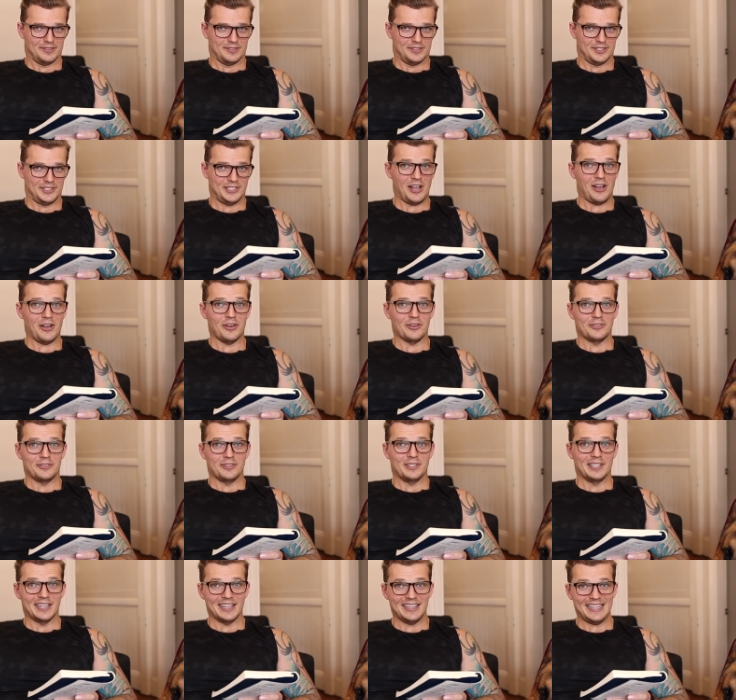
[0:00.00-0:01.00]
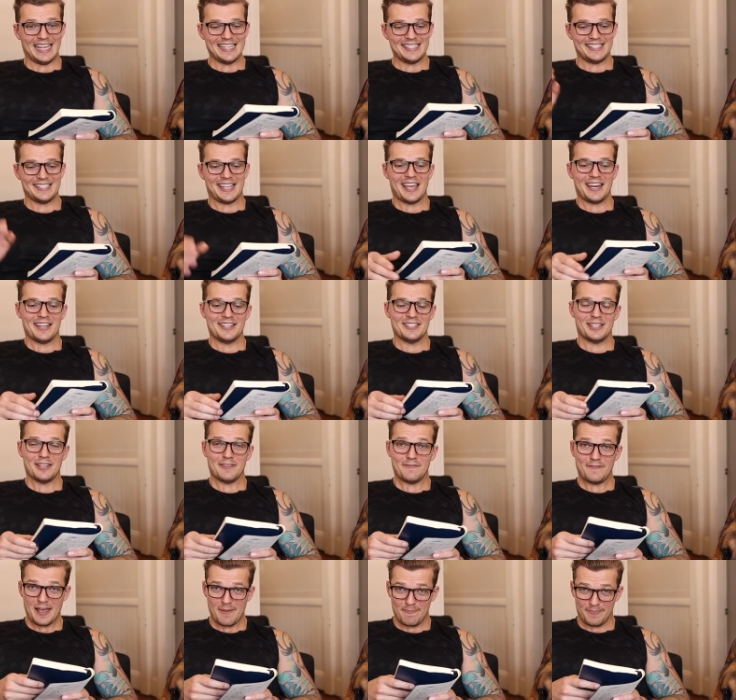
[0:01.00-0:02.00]
So let's get into
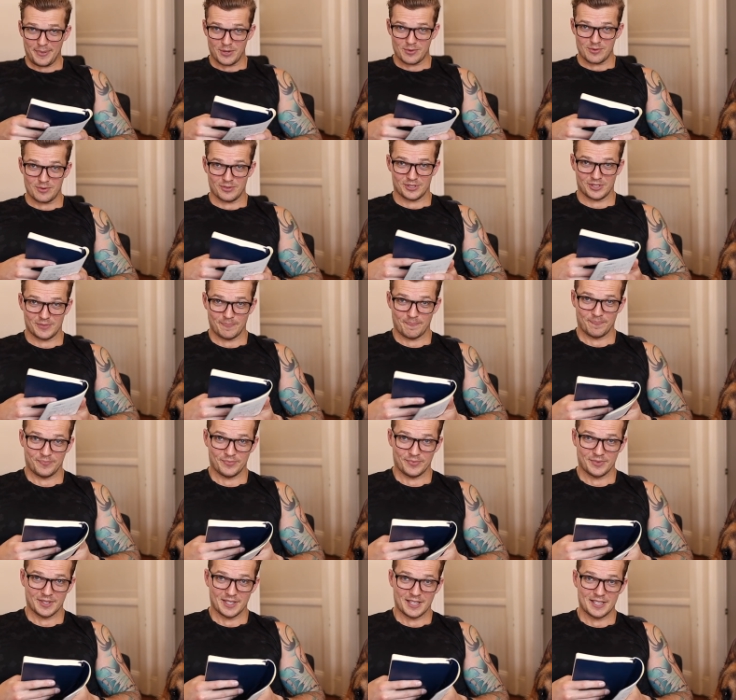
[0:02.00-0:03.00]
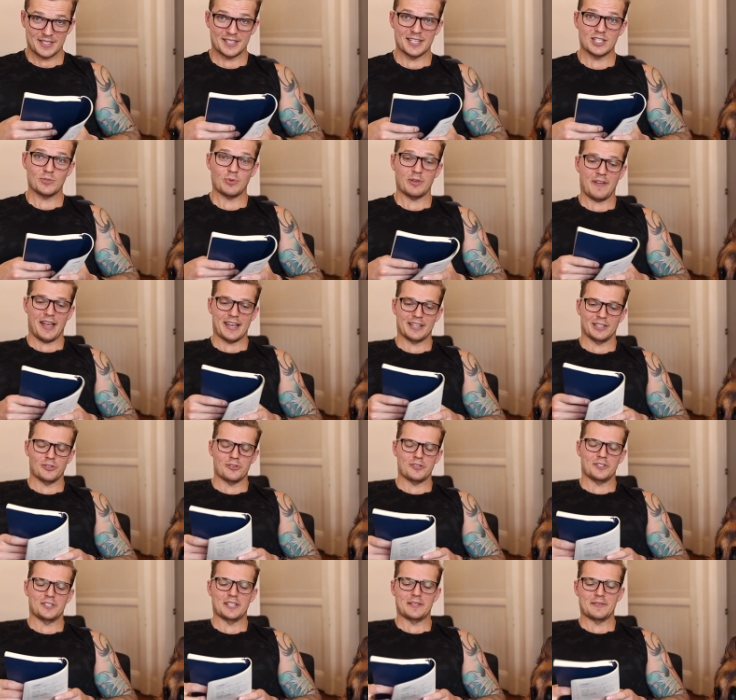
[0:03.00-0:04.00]
the vet bills since we've had
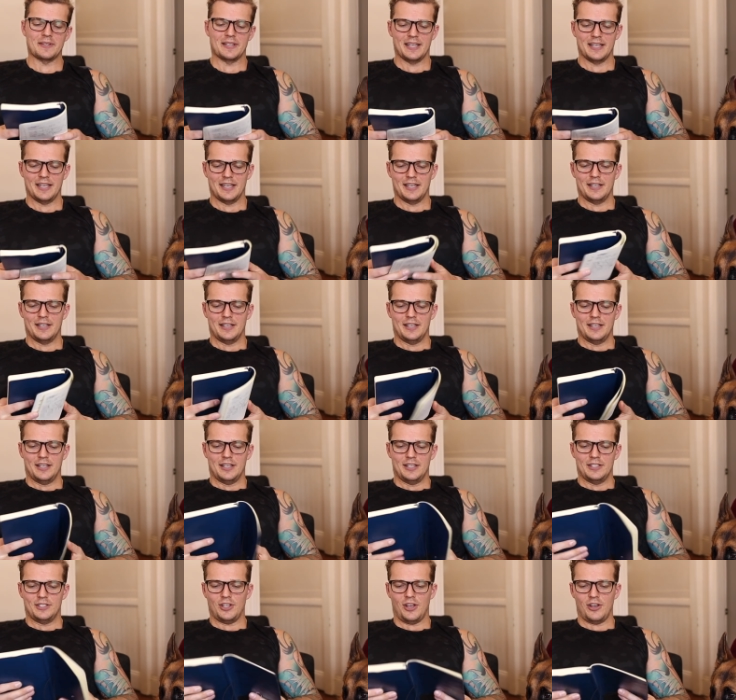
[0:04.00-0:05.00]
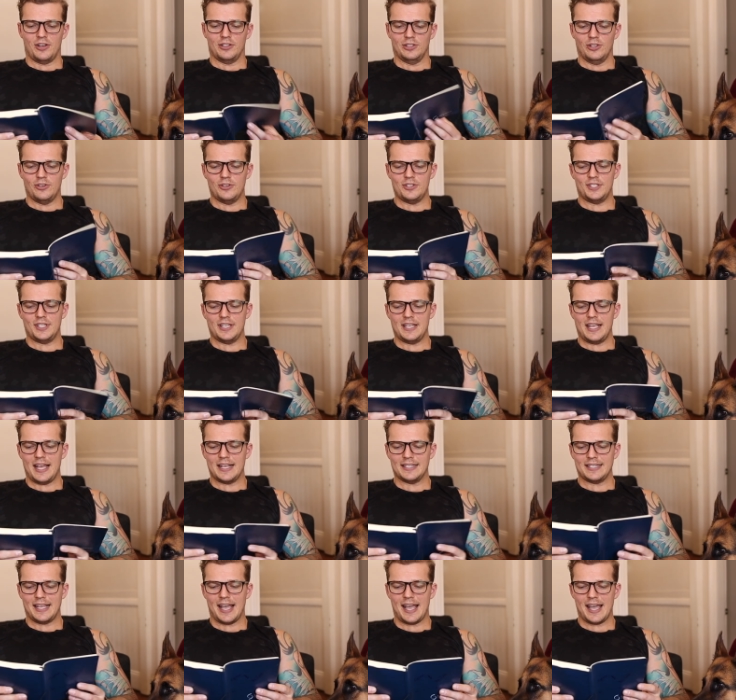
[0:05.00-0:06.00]
Lucy. So Lucy
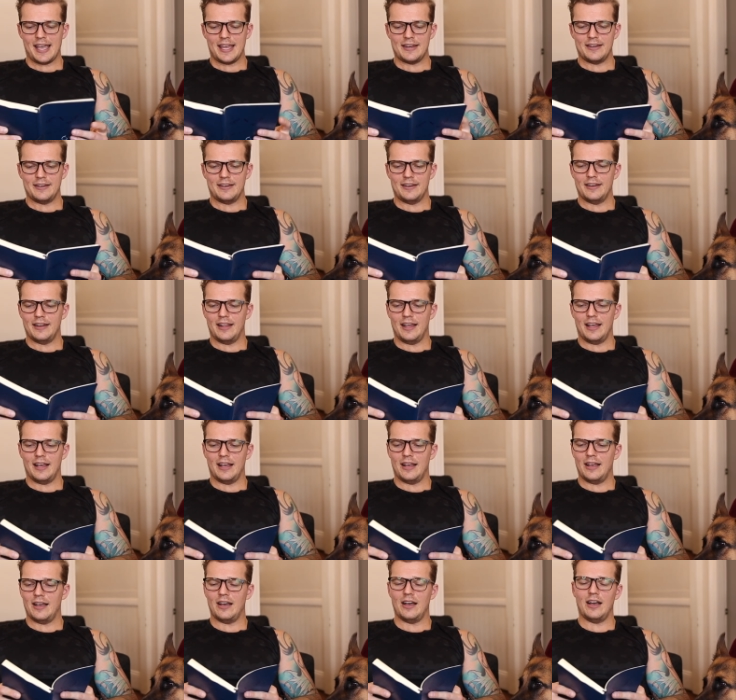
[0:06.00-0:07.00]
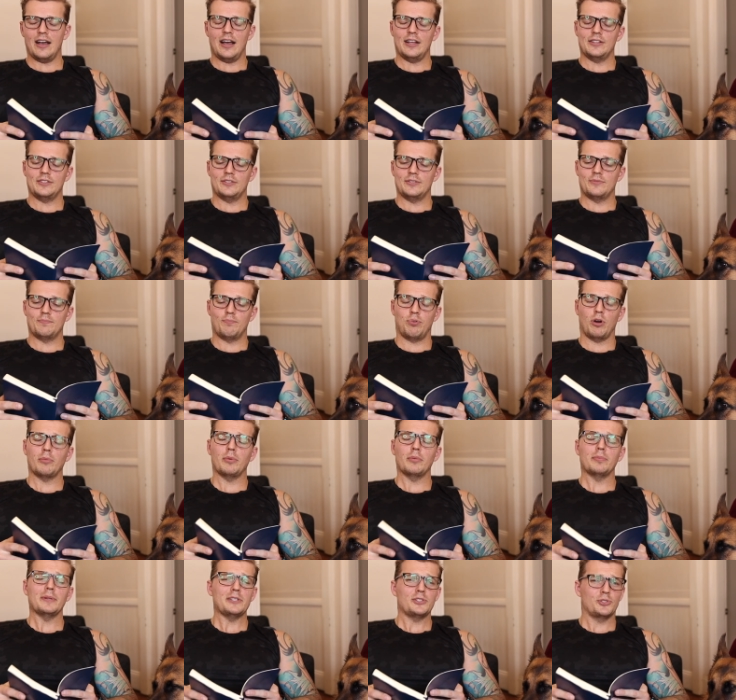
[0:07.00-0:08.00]
has had
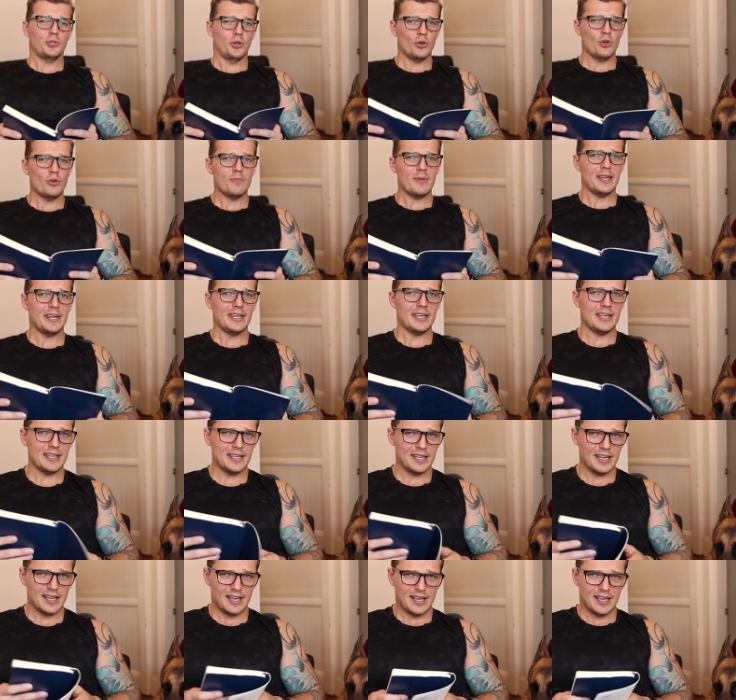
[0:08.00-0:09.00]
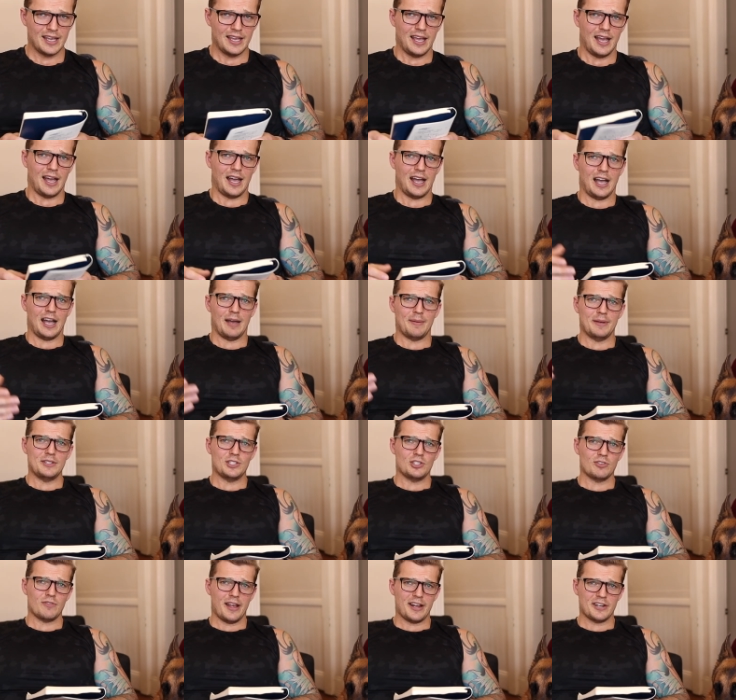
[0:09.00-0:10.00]
probably too many
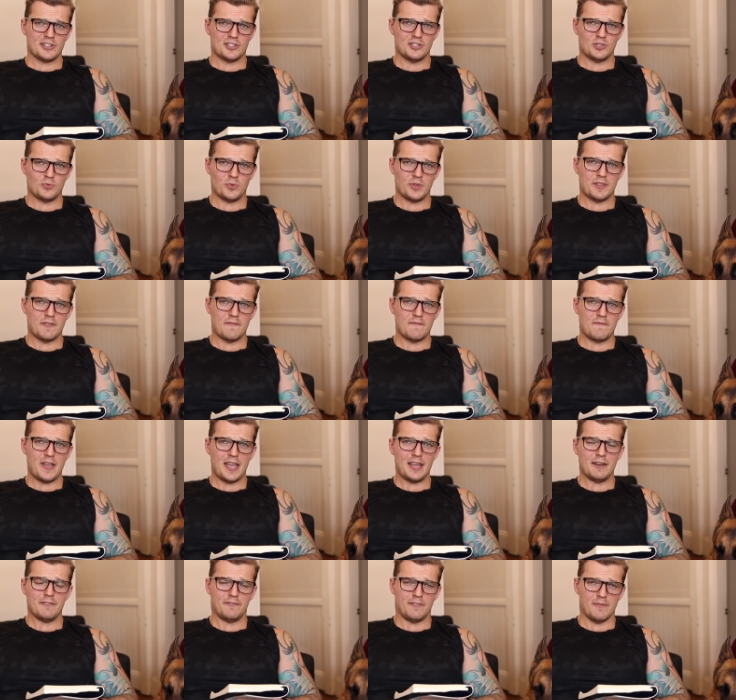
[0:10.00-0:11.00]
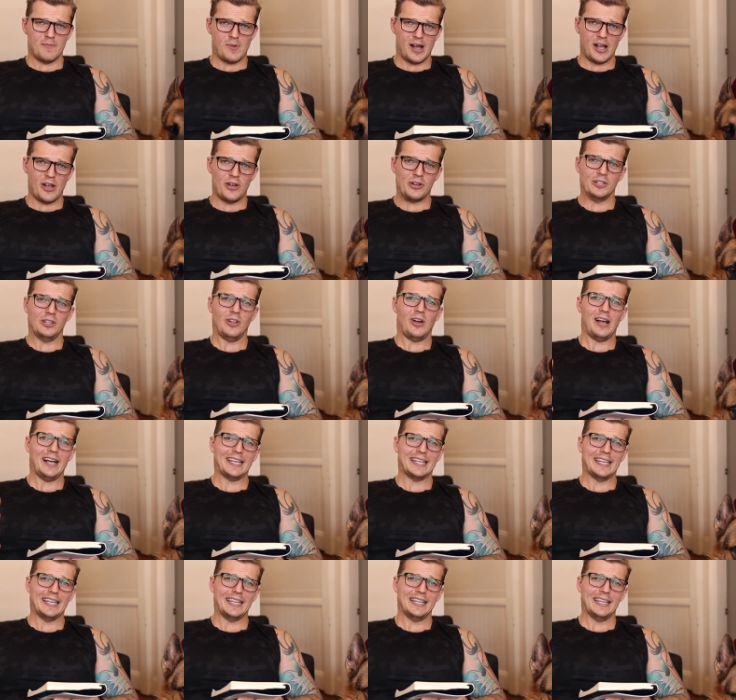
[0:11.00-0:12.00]
interactions with the vet for my own
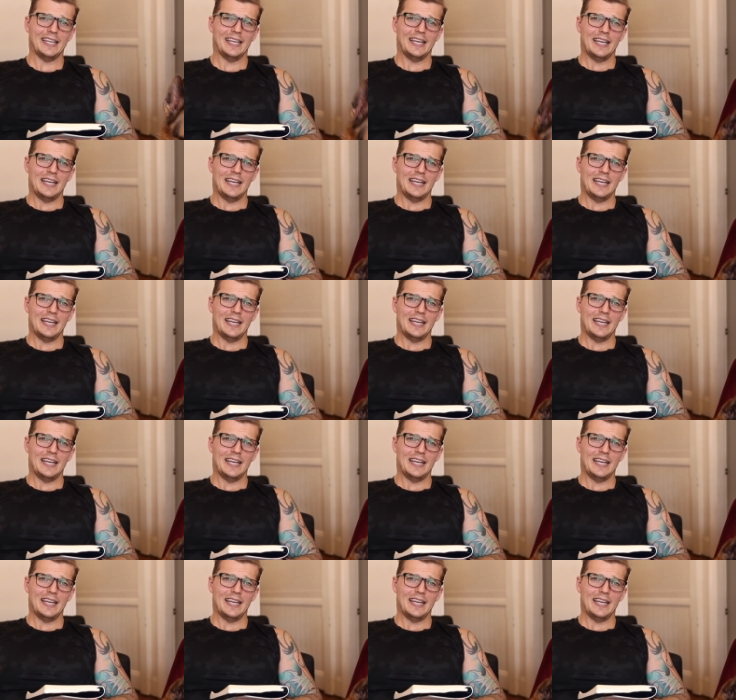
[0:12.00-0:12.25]
liking.